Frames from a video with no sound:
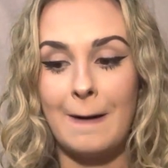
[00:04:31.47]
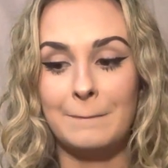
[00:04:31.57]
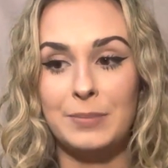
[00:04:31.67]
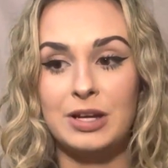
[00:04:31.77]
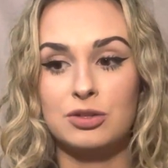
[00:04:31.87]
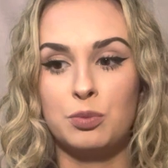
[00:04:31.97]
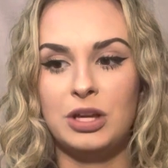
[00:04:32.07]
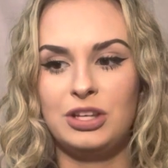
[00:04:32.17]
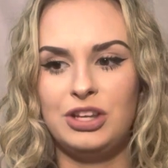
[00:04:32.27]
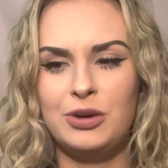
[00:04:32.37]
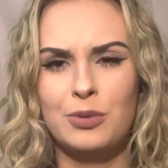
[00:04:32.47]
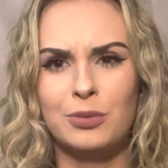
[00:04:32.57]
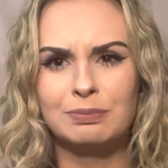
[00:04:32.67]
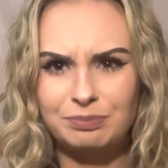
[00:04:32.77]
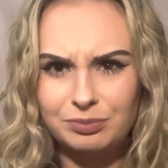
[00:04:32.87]
because when you
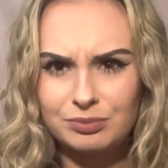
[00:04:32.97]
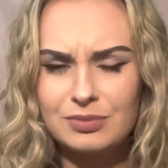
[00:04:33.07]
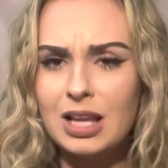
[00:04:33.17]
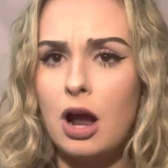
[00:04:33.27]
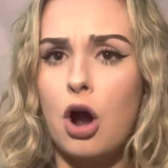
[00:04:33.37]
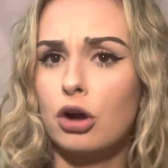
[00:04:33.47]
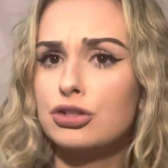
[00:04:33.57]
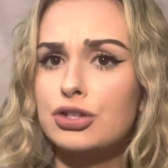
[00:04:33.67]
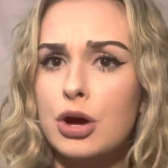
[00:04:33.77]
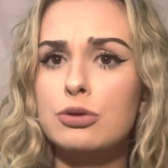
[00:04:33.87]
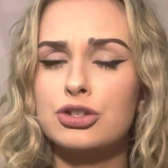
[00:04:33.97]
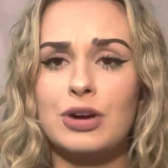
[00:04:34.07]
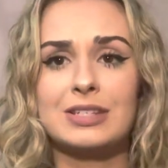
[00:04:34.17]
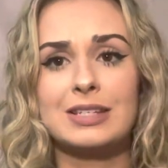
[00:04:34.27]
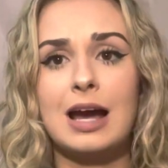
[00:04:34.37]
are so
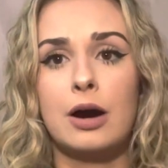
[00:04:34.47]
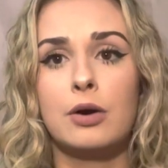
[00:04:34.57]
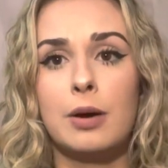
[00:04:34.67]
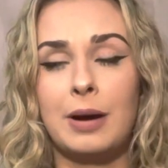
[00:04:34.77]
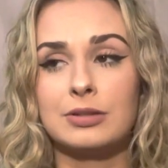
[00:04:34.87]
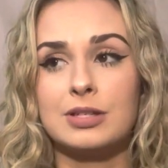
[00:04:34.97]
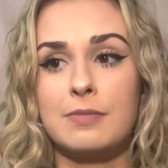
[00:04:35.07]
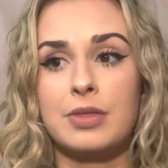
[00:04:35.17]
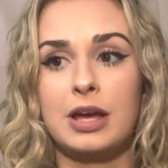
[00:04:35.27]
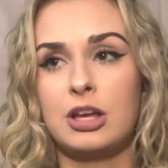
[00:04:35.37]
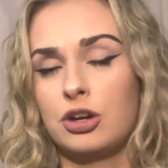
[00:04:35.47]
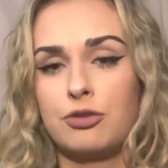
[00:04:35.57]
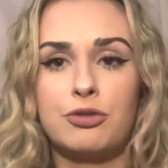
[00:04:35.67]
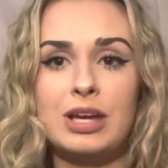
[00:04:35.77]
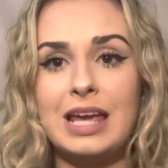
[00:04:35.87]
stressed out about something and you're
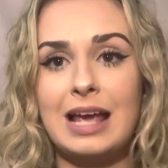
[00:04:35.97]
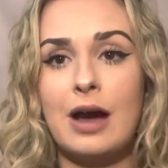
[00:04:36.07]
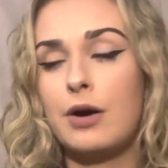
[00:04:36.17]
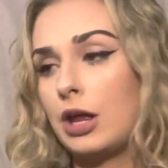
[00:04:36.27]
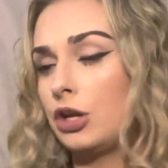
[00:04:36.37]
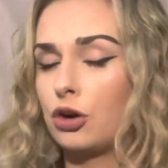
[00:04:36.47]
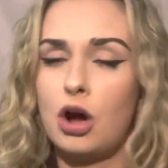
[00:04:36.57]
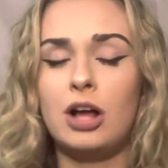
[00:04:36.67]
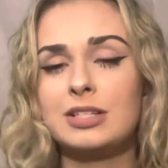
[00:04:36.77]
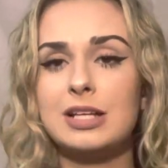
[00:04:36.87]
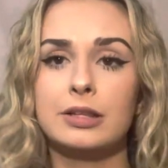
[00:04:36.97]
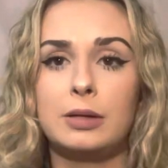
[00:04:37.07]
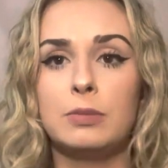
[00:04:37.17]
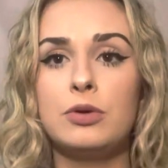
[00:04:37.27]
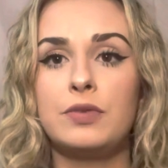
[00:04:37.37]
freaking out and you're constantly
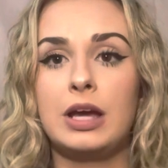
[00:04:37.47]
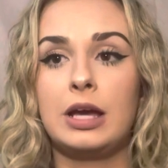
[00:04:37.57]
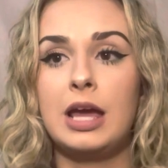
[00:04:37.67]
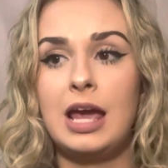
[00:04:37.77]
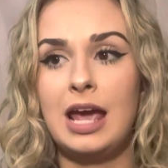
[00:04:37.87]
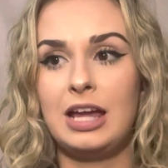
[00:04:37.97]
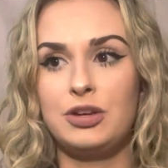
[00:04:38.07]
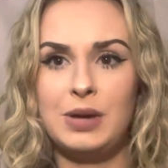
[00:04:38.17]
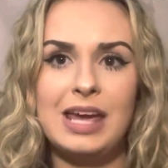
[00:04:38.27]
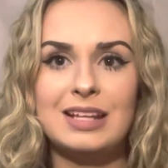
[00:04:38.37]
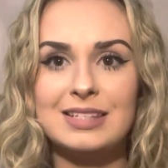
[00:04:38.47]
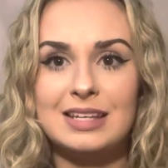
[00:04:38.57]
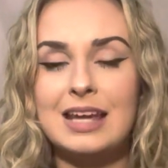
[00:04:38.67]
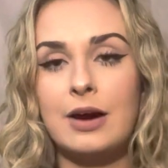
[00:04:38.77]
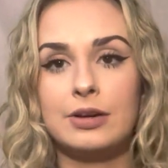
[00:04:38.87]
moving and you can't sit
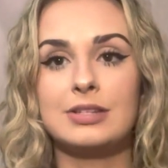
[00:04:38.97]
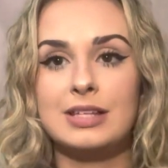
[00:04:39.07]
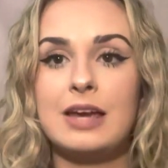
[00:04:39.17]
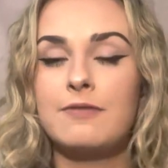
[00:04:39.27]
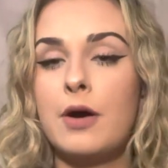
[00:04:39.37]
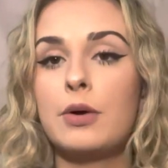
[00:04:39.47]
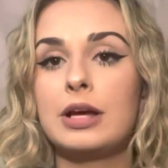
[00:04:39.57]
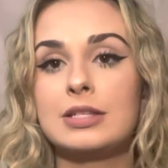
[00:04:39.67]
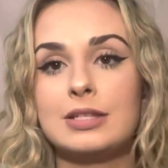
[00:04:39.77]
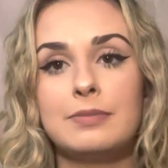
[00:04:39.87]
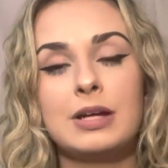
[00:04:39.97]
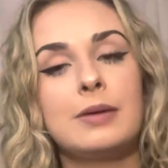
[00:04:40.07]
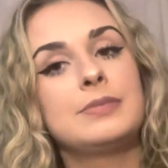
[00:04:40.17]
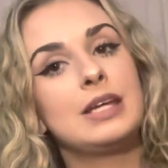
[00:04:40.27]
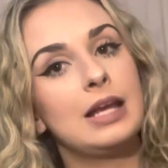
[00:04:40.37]
down and stay focused,
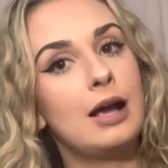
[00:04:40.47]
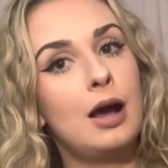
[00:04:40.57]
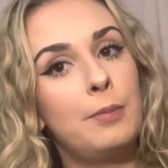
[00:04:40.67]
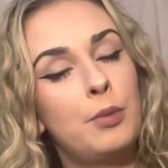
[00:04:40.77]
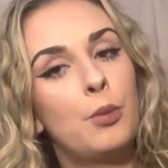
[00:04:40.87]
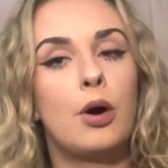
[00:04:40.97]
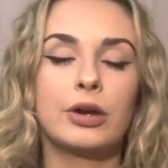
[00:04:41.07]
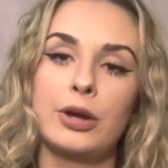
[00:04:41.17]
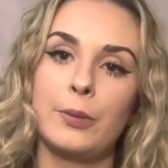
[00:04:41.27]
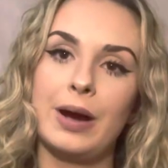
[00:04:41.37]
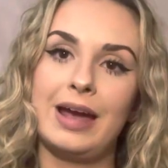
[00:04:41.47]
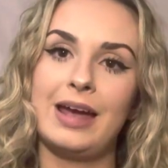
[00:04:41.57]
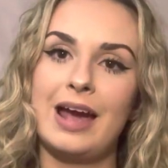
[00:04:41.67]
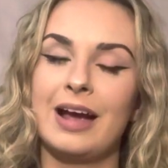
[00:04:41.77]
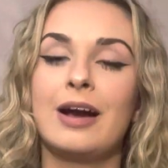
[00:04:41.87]
sometimes getting up, walking
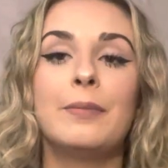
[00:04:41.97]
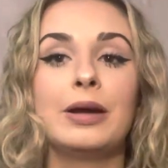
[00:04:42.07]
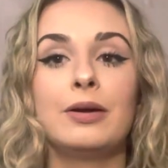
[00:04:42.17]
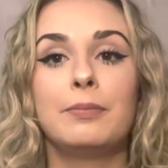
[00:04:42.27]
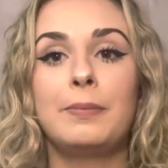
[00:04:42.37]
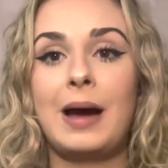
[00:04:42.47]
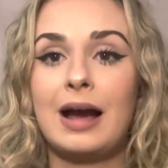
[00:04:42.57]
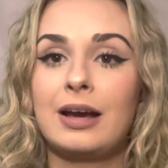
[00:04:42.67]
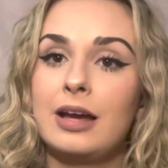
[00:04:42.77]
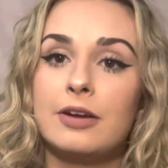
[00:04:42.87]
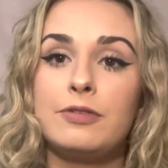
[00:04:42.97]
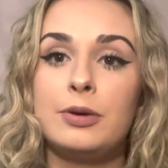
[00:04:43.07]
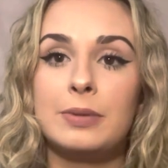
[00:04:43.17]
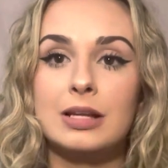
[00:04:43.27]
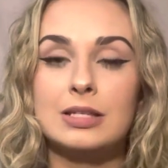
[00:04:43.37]
away, and coming back in a few
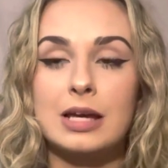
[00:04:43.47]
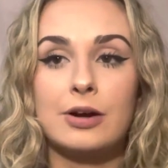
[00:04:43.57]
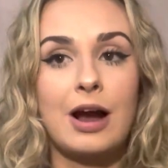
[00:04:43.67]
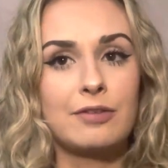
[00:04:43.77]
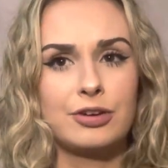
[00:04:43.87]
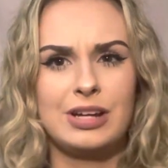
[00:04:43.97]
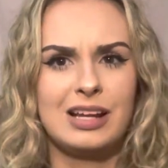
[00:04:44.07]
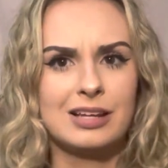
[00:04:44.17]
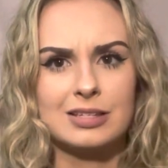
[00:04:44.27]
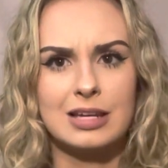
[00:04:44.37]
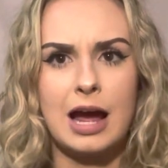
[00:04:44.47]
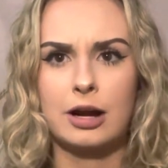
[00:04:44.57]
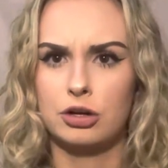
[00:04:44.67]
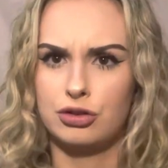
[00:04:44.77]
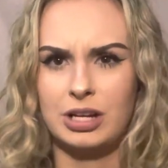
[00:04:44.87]
minutes later after eating a snack
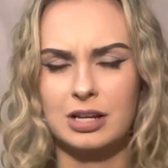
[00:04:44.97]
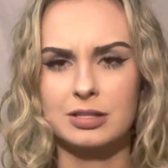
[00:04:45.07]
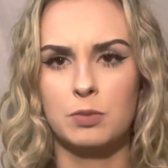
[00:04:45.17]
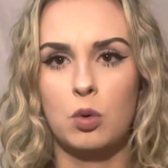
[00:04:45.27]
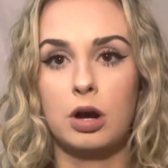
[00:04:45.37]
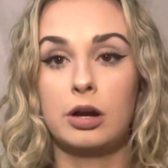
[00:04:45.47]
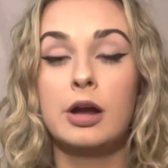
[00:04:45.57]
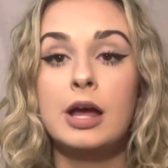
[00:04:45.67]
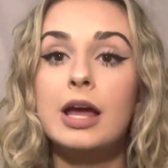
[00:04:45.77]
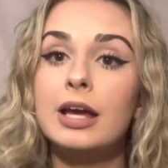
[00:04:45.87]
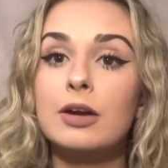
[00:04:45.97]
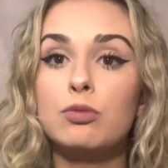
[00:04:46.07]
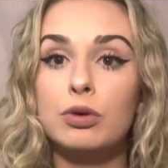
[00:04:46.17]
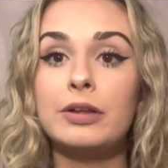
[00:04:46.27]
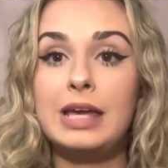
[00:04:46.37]
or drinking some water can
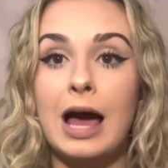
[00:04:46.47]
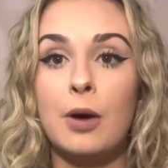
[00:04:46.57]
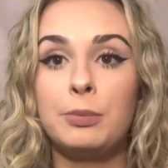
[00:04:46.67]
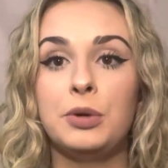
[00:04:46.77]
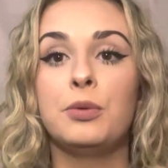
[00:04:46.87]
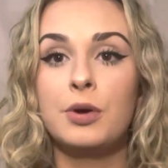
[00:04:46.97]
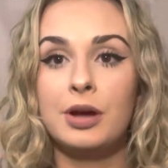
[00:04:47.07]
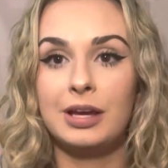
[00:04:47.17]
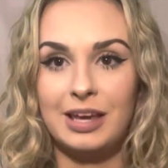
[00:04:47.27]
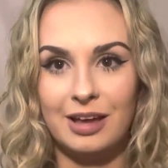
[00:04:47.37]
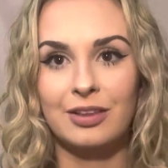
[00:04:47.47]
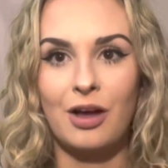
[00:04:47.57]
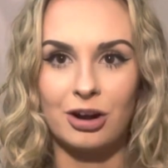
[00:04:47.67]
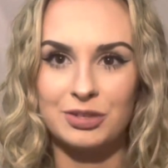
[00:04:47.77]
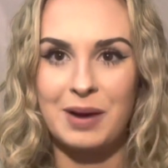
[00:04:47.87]
really help you get
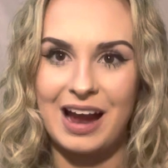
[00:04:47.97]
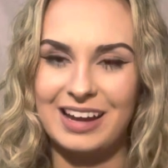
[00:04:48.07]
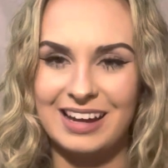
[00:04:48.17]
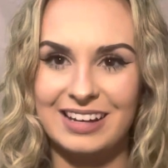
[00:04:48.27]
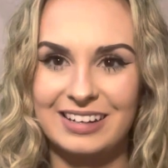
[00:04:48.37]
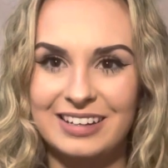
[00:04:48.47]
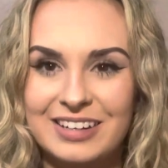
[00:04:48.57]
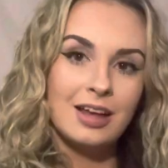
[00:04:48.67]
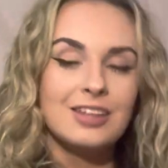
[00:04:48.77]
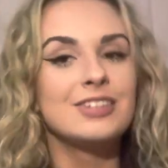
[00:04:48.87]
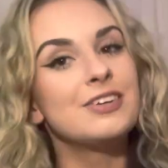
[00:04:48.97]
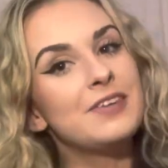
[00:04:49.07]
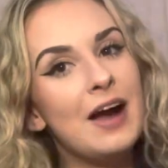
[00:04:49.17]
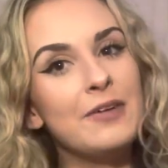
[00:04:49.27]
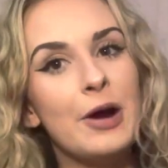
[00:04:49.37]
locked back in. So
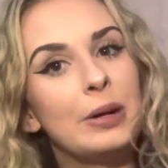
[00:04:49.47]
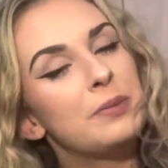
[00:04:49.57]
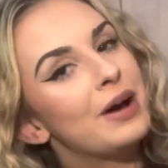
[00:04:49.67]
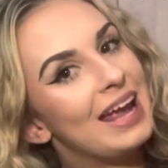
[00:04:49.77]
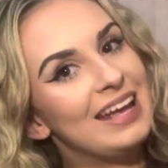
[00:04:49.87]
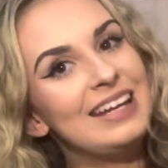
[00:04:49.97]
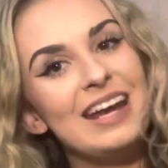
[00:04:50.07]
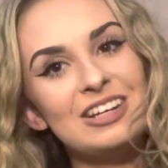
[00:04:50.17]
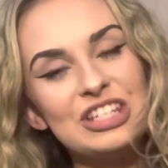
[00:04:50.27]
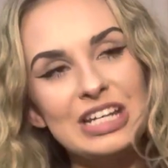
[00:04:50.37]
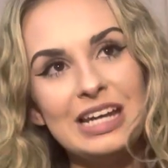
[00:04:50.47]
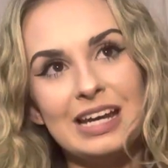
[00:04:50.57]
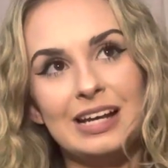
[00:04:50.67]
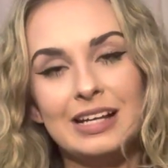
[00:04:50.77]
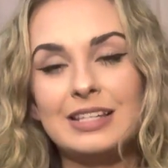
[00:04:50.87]
now, knowing what ADHD
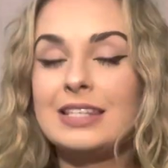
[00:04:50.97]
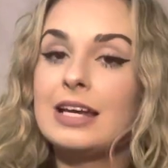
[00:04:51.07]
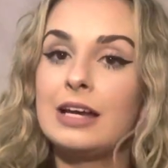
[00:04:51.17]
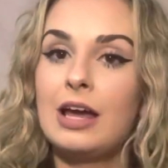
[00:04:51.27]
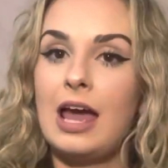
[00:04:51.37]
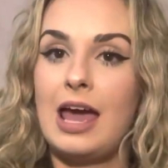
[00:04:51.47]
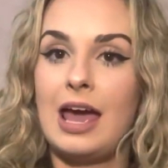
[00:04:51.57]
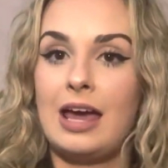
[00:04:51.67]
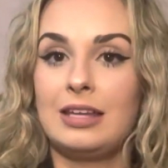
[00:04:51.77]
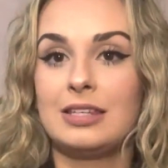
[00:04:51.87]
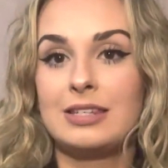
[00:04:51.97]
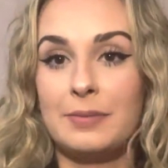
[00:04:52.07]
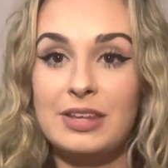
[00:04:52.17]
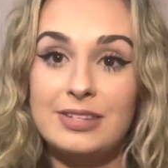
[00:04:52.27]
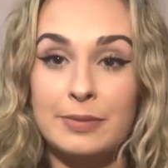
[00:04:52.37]
is and some of
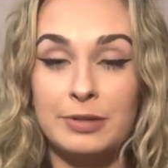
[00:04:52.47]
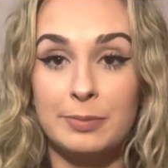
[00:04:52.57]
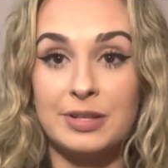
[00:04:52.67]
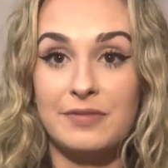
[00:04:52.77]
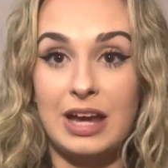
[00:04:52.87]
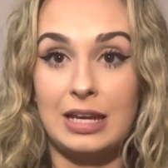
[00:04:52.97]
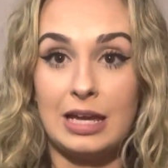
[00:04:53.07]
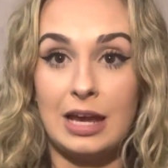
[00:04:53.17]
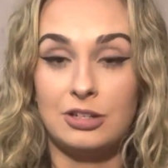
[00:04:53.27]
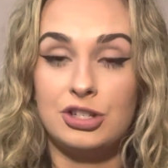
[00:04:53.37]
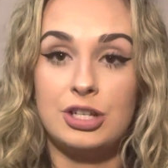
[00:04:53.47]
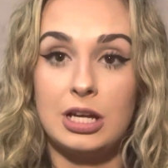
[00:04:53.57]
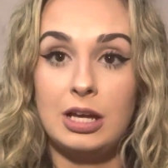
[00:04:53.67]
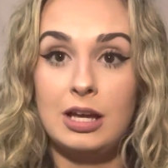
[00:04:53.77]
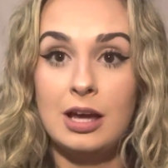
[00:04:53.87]
the symptoms of
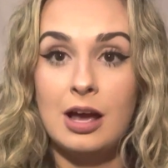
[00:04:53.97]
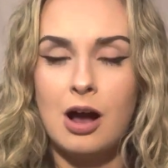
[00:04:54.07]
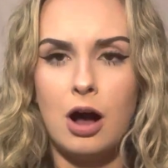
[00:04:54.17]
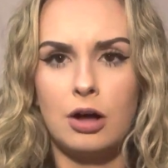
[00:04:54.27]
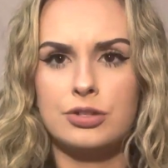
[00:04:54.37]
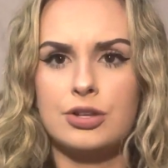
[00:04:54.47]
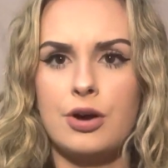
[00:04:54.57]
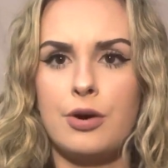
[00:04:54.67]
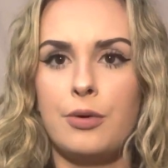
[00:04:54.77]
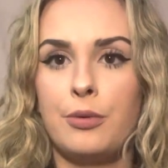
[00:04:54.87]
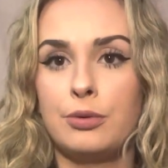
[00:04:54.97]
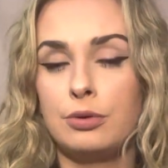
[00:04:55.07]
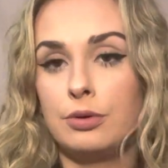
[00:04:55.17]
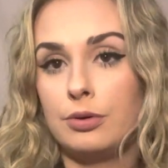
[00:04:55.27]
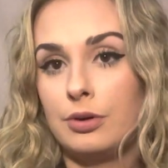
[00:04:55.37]
ADHD, also
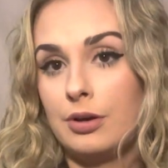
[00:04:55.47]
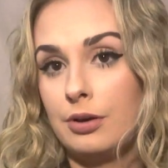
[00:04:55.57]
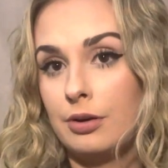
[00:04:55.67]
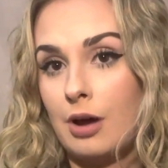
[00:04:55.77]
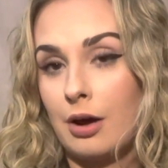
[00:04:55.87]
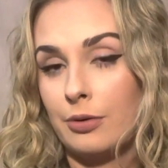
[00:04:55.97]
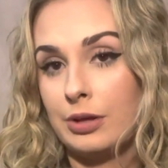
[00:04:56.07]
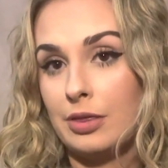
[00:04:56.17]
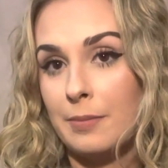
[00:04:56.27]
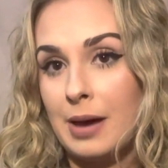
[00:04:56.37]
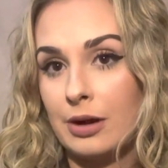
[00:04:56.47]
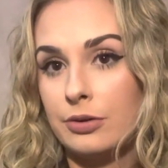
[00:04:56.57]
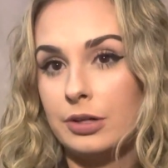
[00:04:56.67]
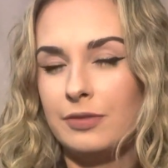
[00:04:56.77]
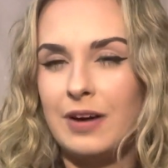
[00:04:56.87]
not only the medical
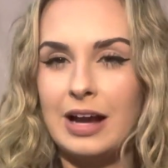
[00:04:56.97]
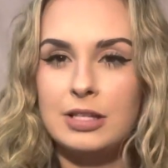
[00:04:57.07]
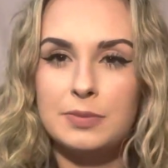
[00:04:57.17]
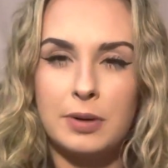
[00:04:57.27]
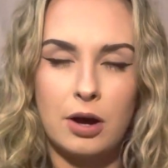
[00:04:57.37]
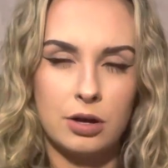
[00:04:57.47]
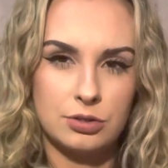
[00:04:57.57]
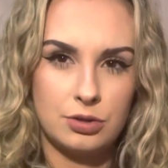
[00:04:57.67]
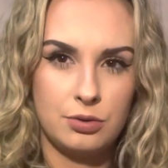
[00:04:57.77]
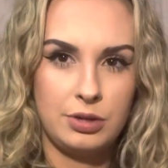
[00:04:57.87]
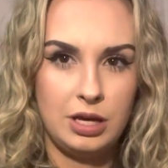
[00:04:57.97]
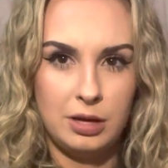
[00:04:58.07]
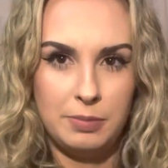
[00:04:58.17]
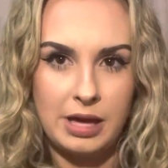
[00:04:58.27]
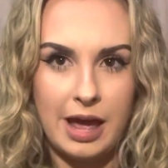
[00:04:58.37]
advice, but also the
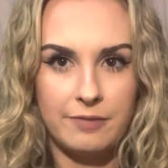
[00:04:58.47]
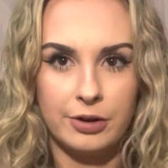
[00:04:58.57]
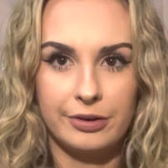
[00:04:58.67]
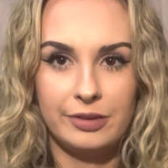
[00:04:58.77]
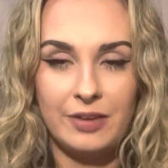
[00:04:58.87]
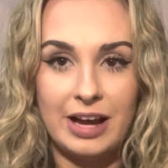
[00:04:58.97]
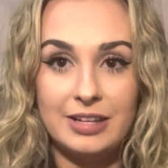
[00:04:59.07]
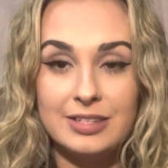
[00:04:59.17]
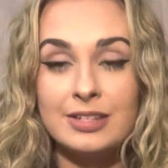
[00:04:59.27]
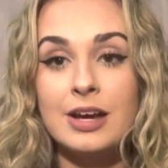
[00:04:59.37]
behavioral advice.